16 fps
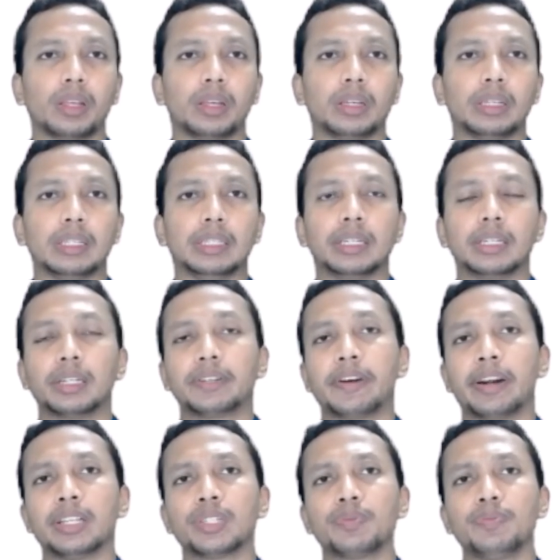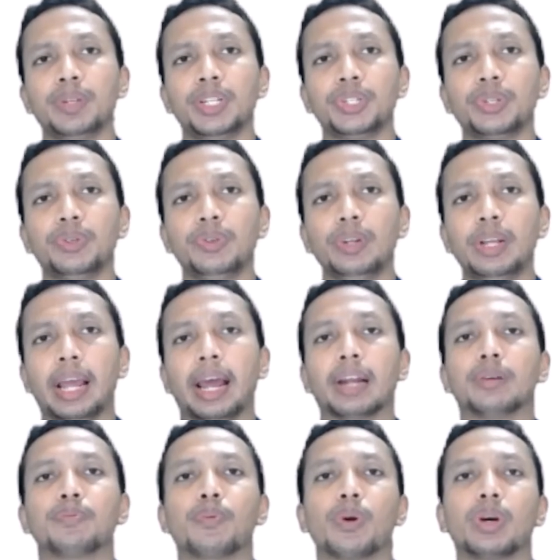Data transmission
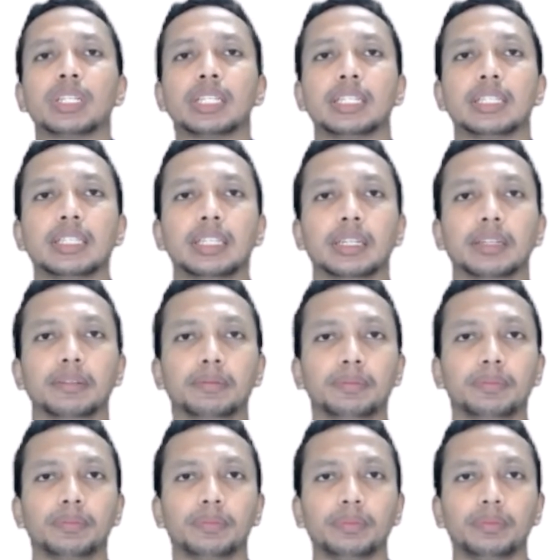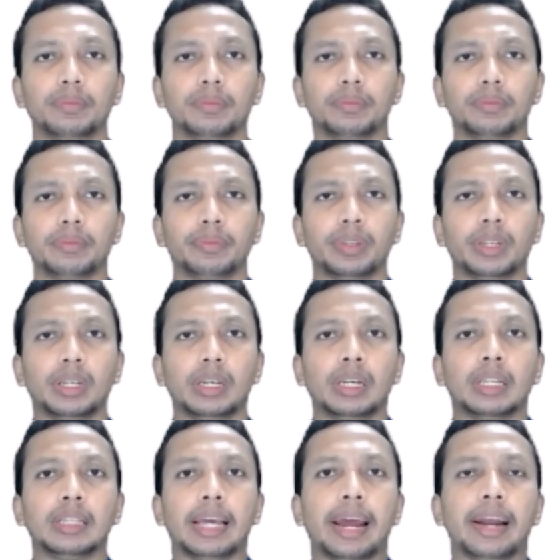and processing.
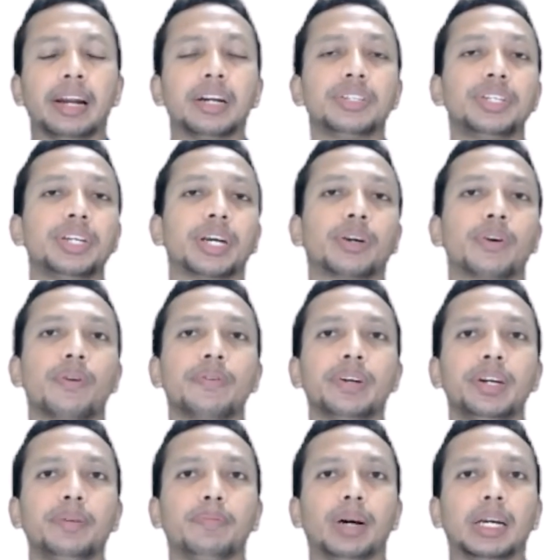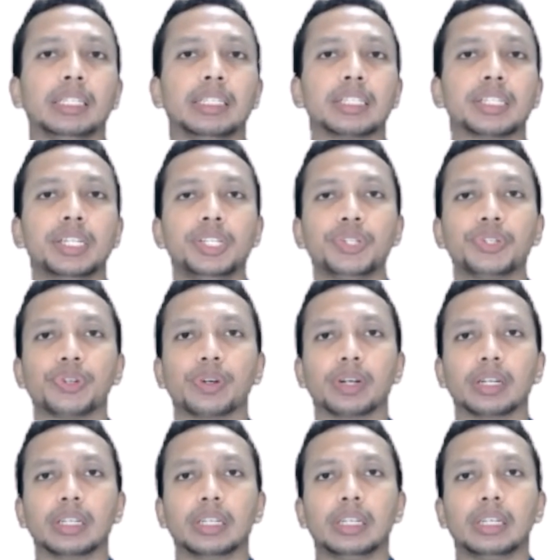The energy recorded by the sensor
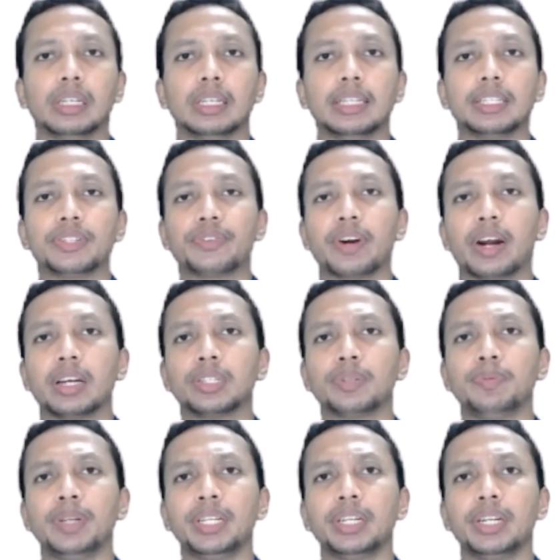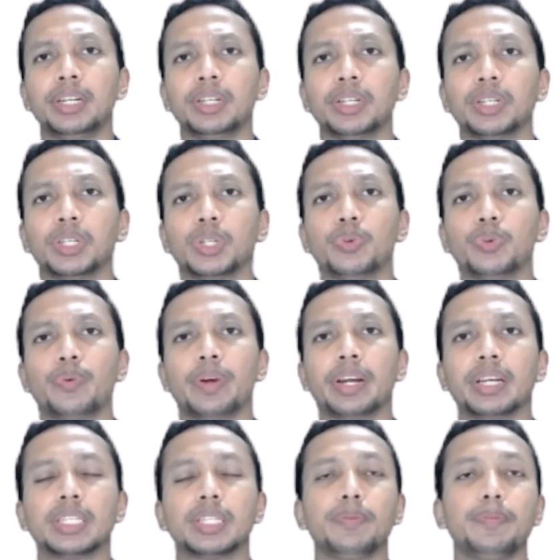is transmitted to a
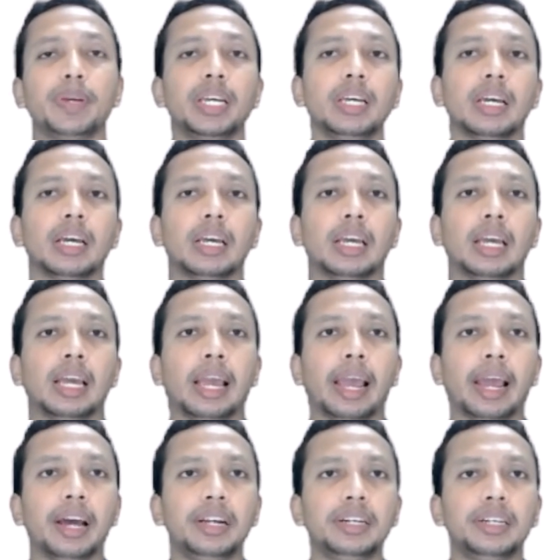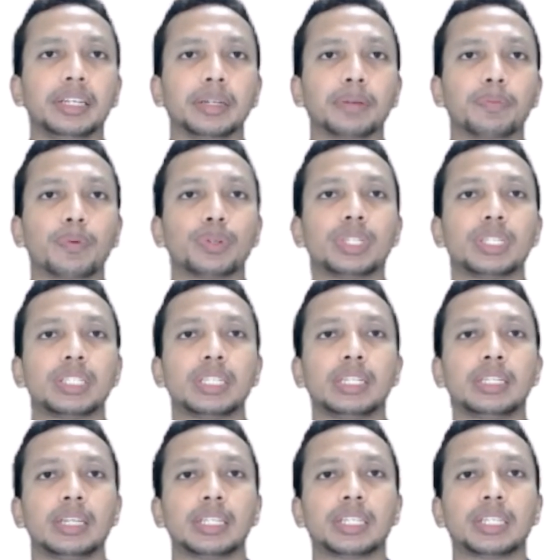receiving and a
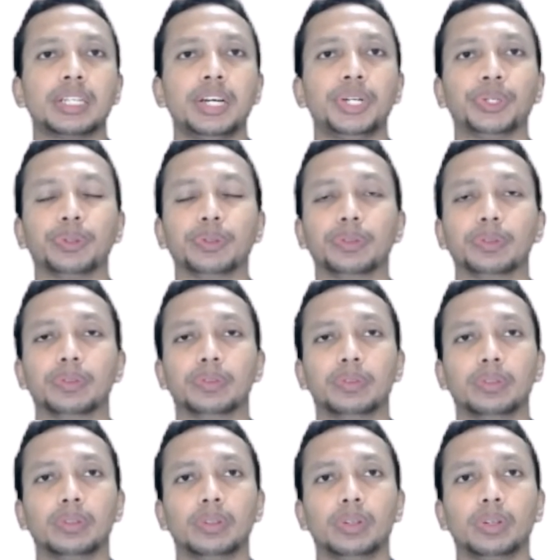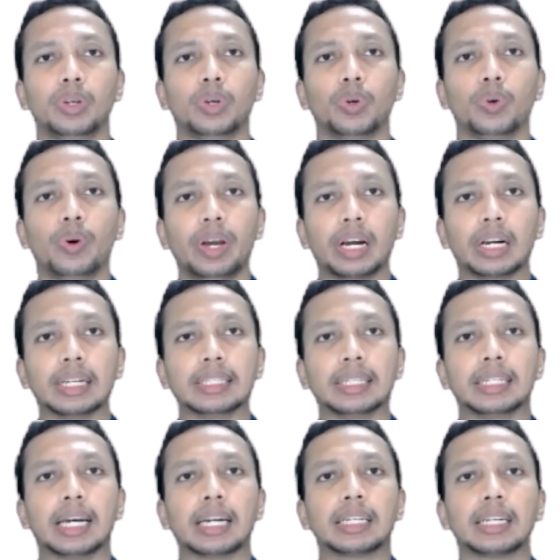processing station, where the
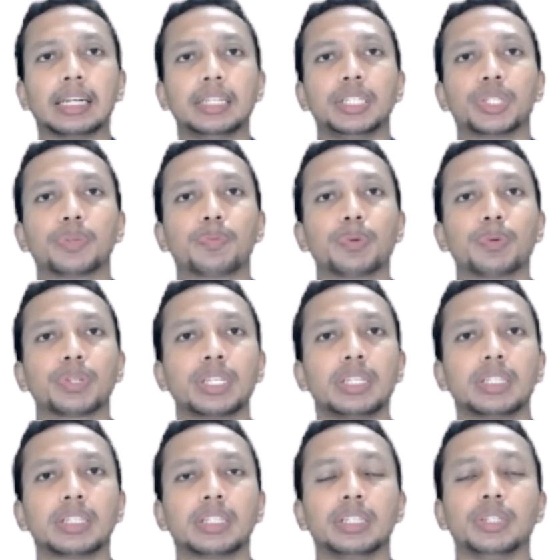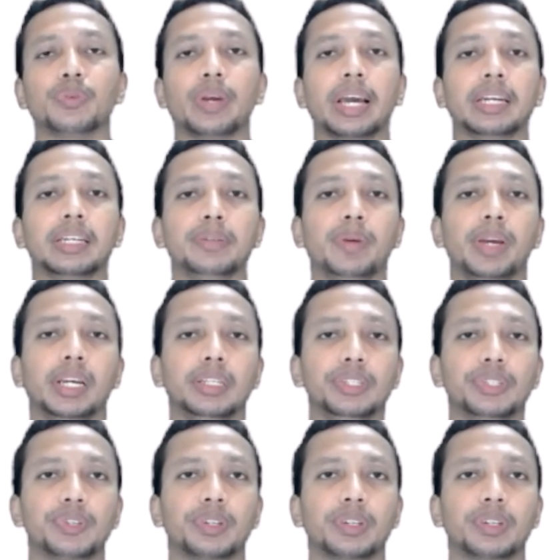data is processed into an image.